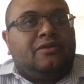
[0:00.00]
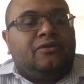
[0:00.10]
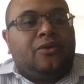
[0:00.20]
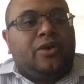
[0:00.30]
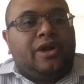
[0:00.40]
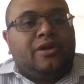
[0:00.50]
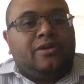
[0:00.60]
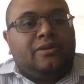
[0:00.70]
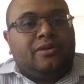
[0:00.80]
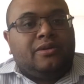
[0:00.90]
40,
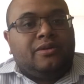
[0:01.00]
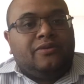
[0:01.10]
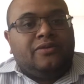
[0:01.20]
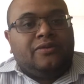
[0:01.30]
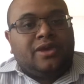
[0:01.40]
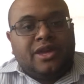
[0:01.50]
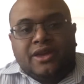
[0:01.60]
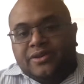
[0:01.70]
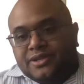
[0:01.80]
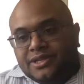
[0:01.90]
50
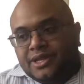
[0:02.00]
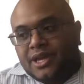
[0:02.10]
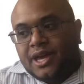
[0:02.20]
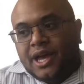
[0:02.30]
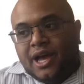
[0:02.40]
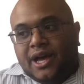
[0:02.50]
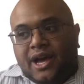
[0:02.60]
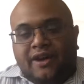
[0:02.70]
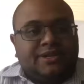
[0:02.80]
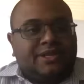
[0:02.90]
years.
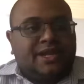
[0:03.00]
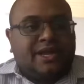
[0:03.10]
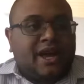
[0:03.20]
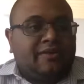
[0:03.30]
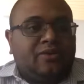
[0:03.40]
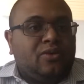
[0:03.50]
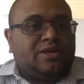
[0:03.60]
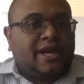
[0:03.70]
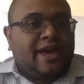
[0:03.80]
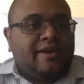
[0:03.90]
Obviously. Now, of
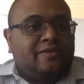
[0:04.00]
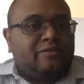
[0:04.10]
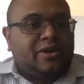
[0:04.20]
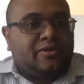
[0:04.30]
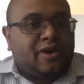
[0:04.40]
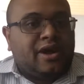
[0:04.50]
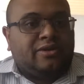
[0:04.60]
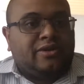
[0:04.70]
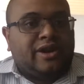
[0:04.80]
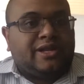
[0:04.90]
course, I haven't been around
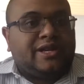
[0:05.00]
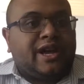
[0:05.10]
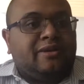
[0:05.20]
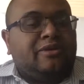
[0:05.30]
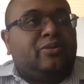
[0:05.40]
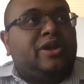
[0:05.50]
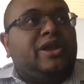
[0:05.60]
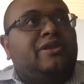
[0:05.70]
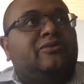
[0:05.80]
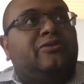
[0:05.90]
during that time, and we
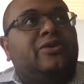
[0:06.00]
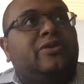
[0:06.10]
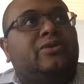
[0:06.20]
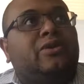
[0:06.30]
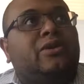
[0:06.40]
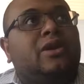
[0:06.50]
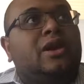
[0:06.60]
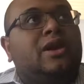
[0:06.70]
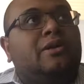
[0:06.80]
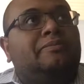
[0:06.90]
didn't feel the
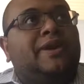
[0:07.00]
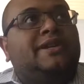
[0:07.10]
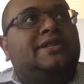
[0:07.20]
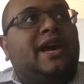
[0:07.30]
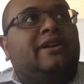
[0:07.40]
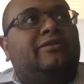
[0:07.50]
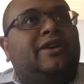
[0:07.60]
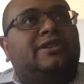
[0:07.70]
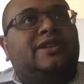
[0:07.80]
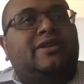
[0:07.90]
big side
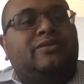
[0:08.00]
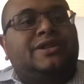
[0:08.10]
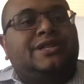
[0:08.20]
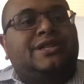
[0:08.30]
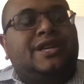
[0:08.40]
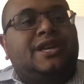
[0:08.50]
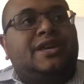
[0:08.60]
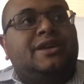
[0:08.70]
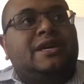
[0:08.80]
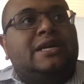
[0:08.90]
effects that we
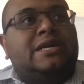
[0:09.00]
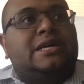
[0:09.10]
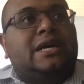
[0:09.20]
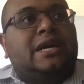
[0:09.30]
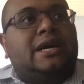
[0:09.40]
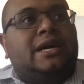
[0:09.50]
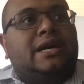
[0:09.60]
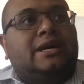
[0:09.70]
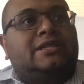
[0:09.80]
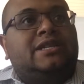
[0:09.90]
see
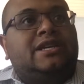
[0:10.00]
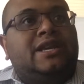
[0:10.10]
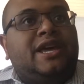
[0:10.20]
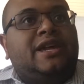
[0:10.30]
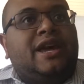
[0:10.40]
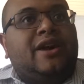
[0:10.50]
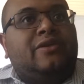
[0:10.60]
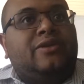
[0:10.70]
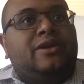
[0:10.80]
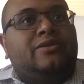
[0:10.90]
today now
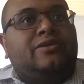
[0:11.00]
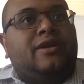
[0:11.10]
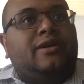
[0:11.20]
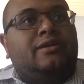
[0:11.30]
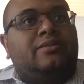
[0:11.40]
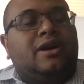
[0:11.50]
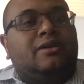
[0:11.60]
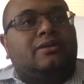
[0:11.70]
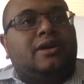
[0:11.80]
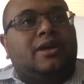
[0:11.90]
when you talk about,